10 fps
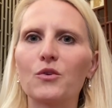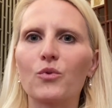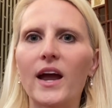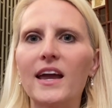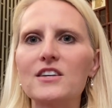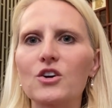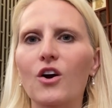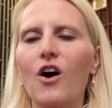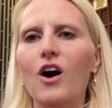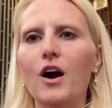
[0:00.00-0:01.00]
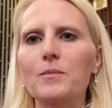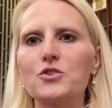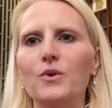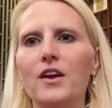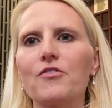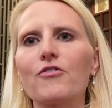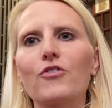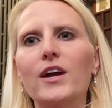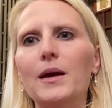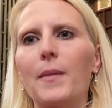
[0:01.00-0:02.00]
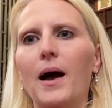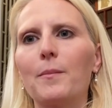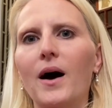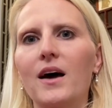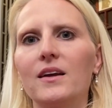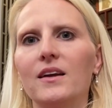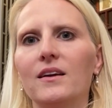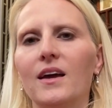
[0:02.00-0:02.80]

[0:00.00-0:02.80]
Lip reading: raise her arm to unfree my body